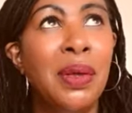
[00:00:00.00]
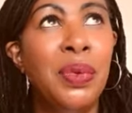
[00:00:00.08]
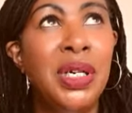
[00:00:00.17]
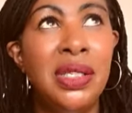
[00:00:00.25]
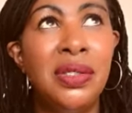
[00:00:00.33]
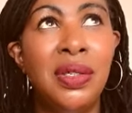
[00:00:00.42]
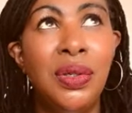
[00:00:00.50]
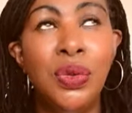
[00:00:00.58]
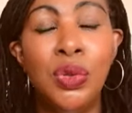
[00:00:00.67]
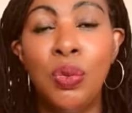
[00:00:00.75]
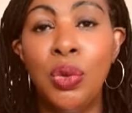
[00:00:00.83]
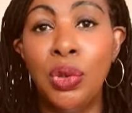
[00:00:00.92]
We need to
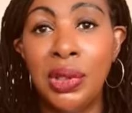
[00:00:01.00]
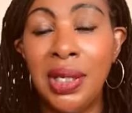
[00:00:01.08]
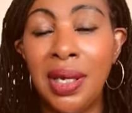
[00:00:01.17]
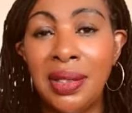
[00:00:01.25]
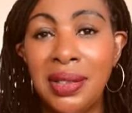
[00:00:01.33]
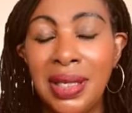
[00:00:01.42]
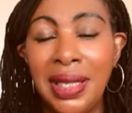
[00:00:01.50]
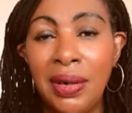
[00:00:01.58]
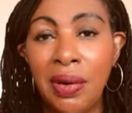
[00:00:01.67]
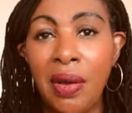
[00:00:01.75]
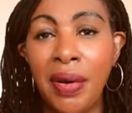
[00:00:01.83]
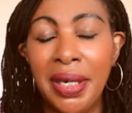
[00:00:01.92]
use water to
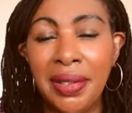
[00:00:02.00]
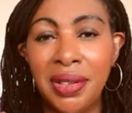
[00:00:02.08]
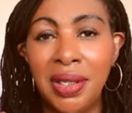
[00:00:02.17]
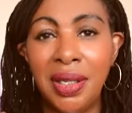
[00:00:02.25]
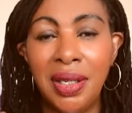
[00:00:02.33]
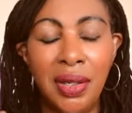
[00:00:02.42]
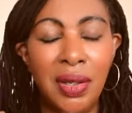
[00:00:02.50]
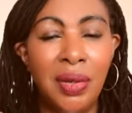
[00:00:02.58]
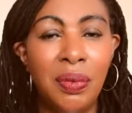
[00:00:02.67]
clear our energy,